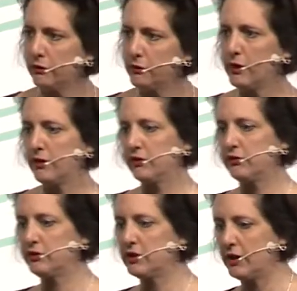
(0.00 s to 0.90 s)
throughout
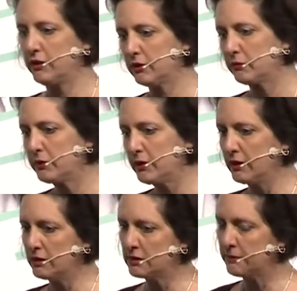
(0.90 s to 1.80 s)
this entire
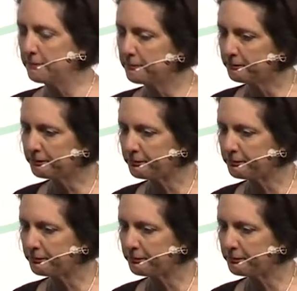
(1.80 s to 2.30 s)
experience.